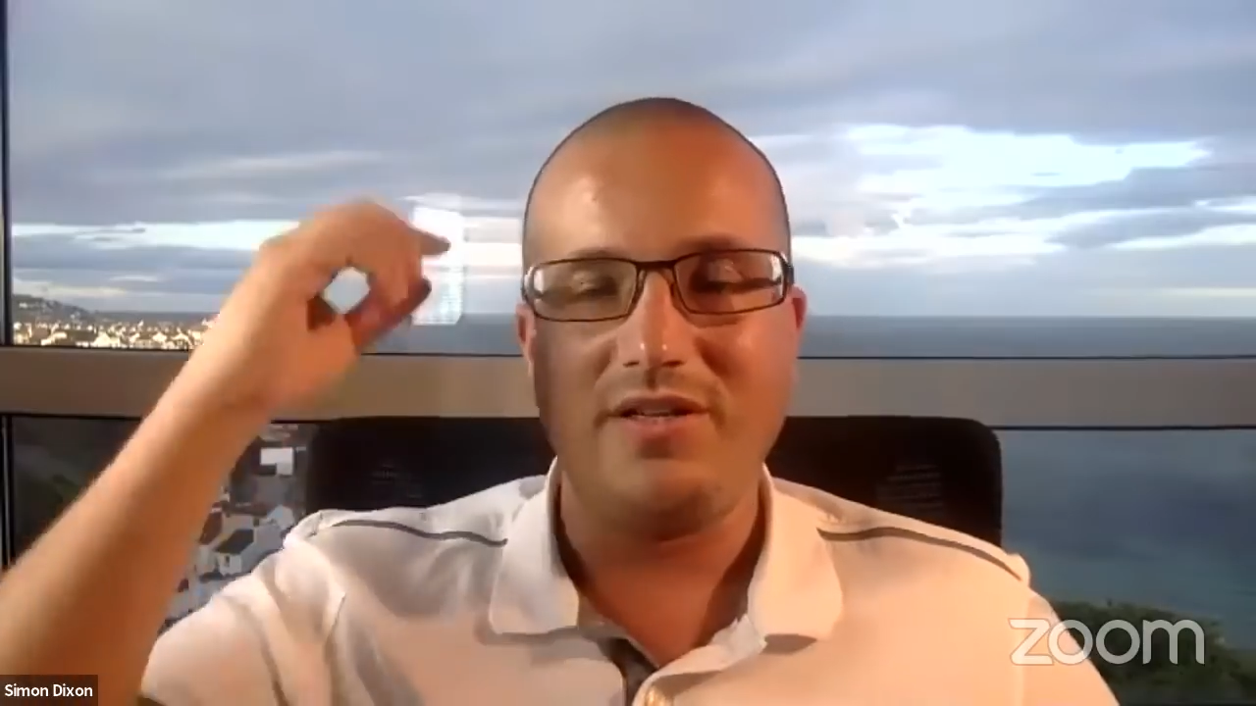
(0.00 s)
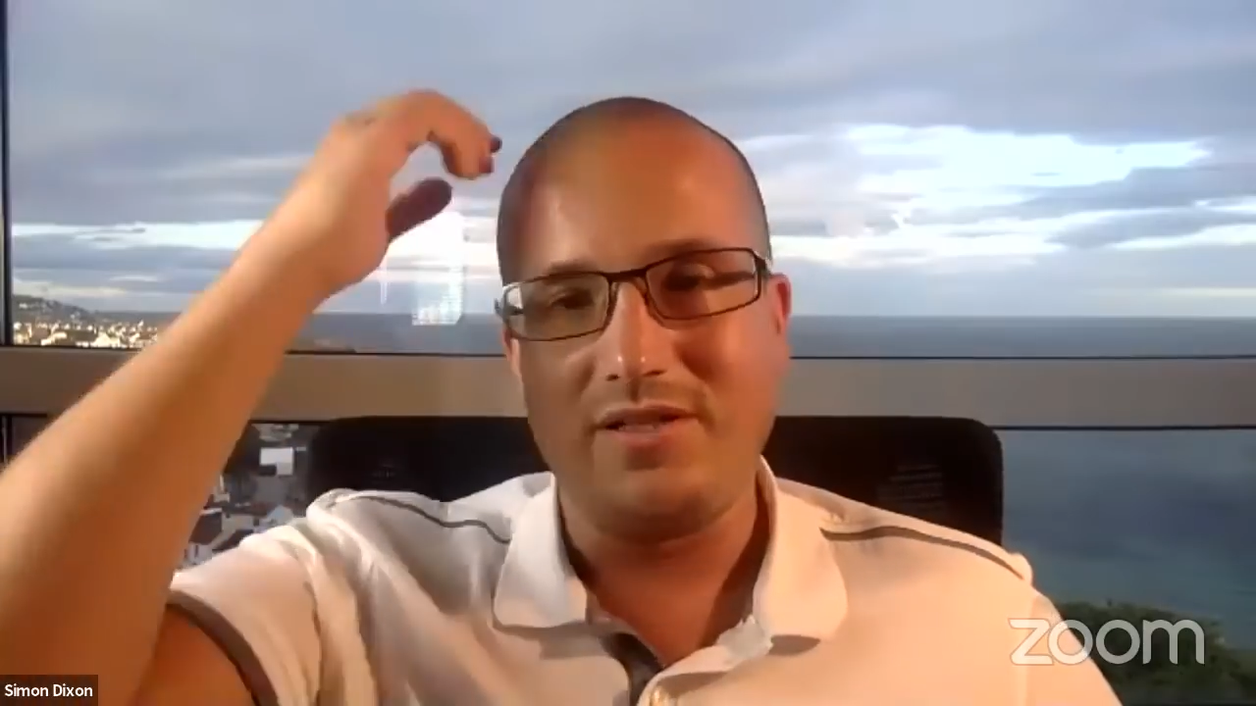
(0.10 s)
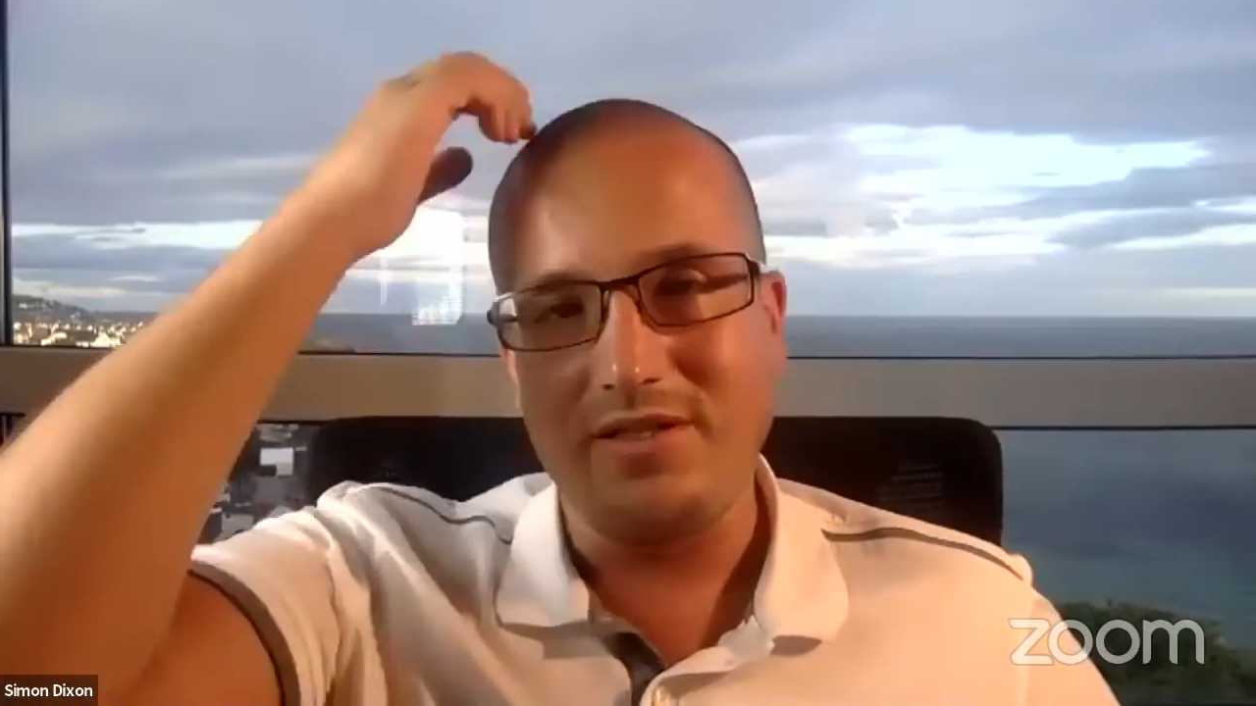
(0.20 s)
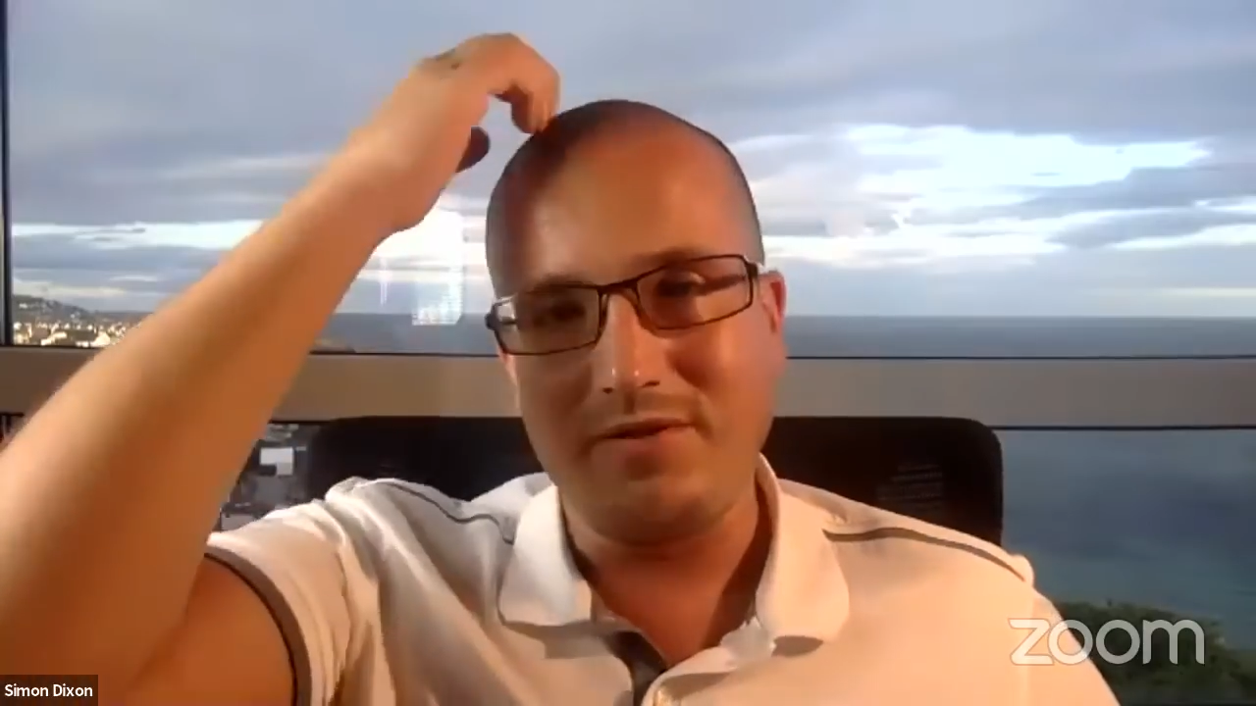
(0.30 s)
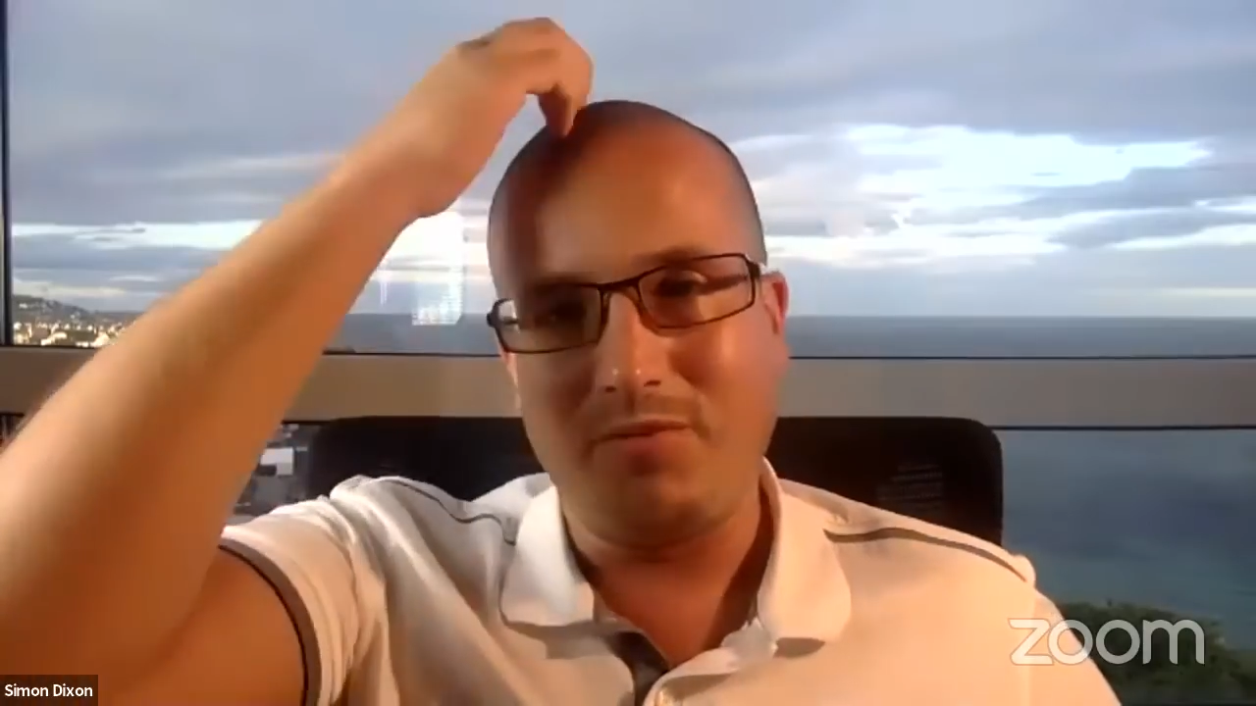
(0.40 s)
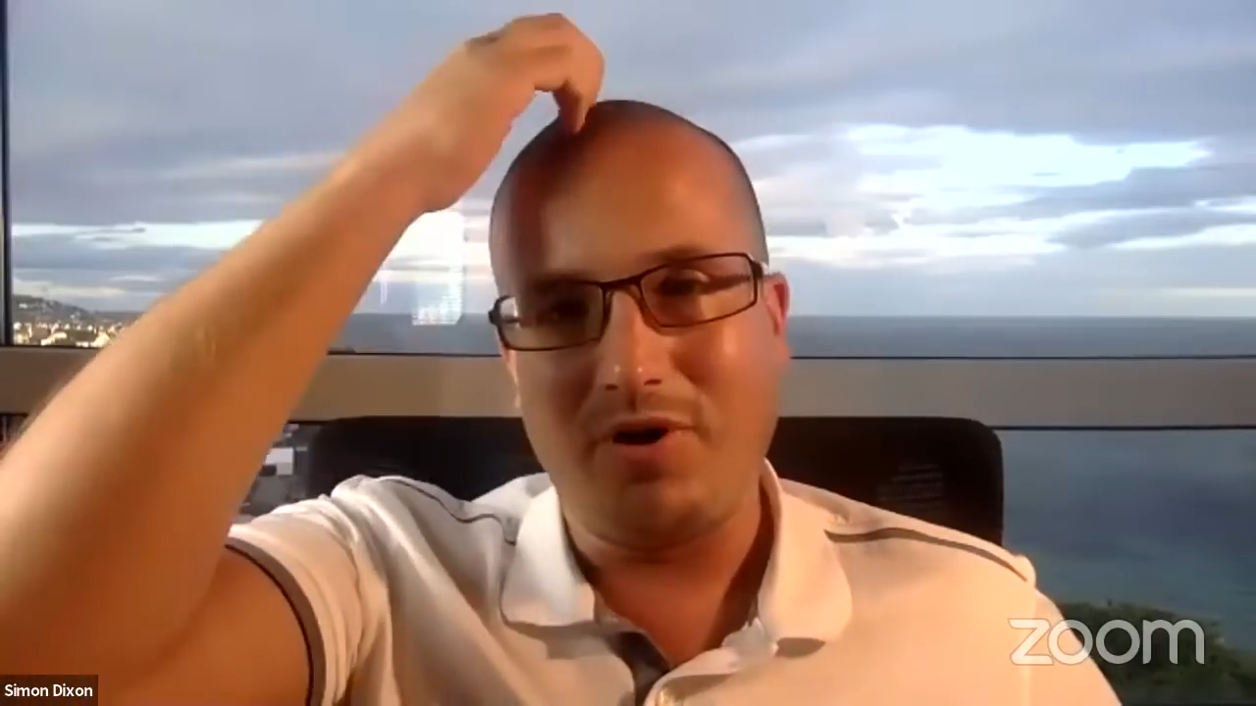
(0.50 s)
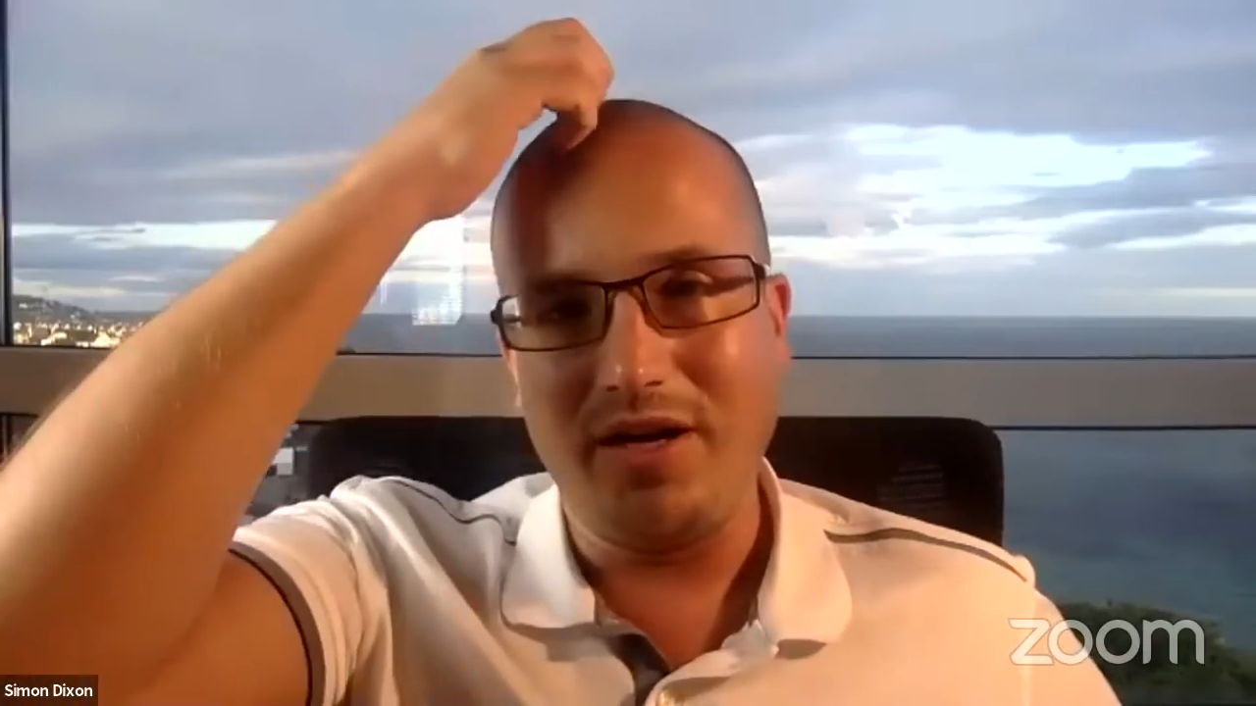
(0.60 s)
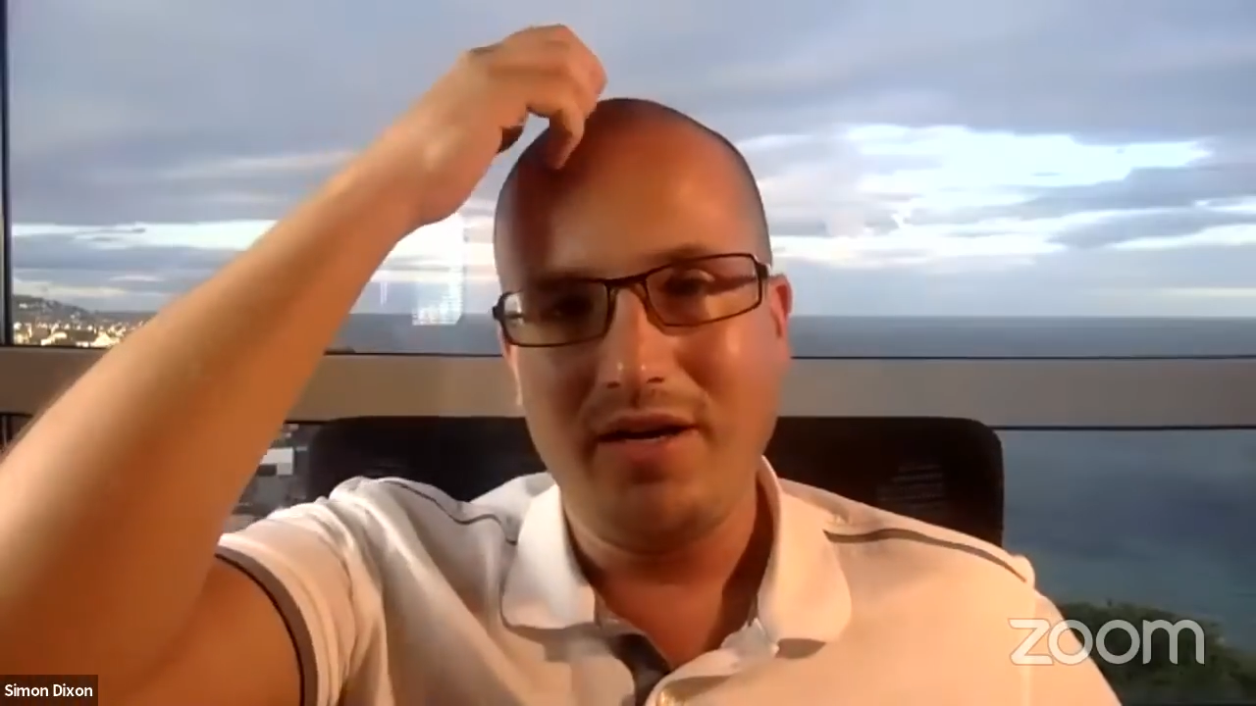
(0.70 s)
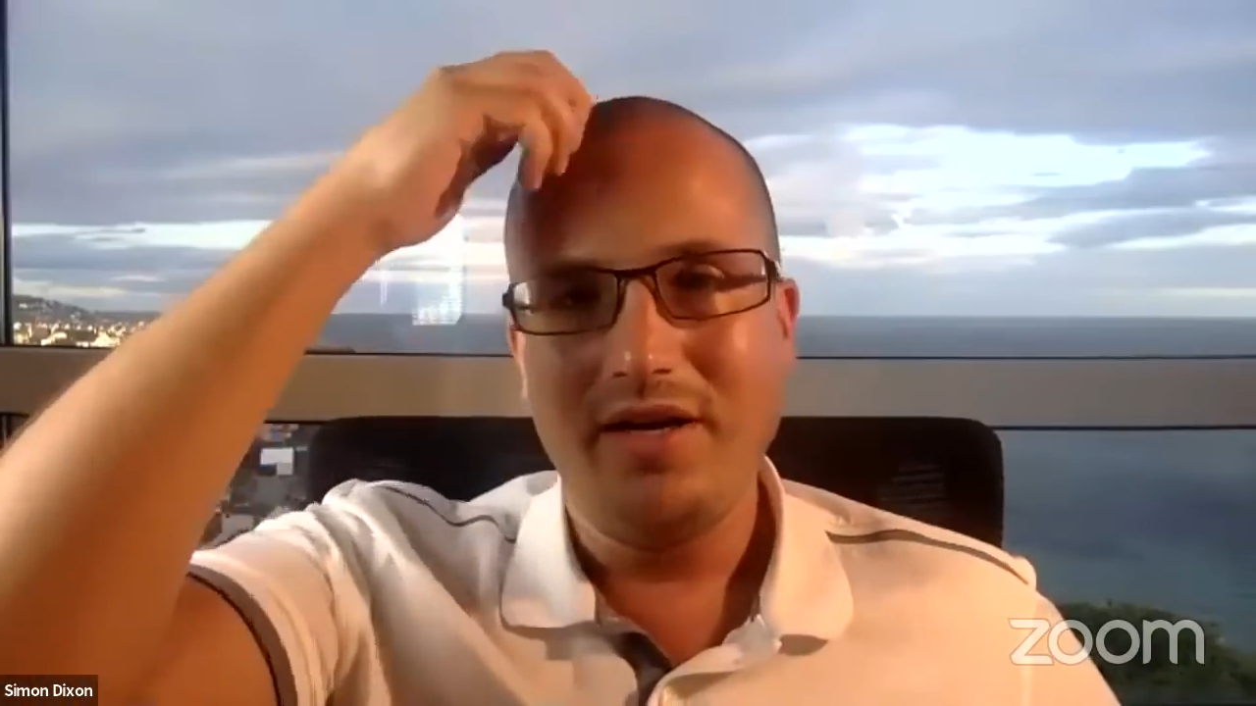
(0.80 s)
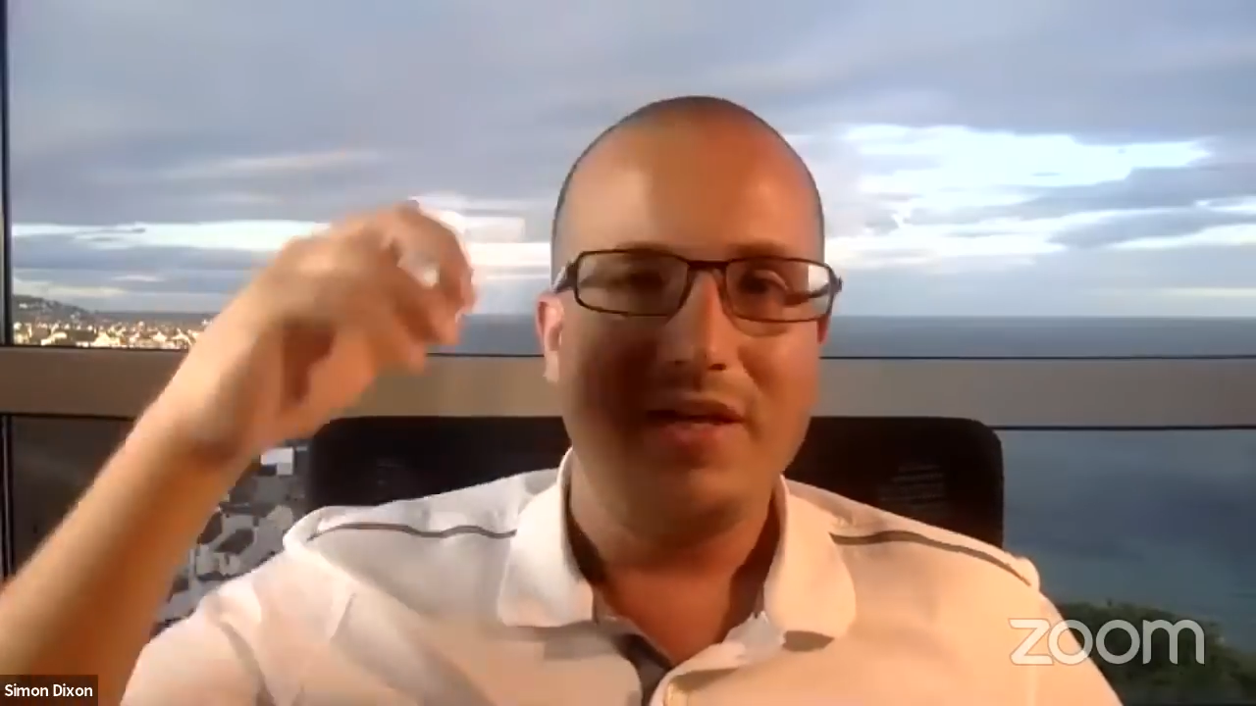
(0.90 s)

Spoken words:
This is why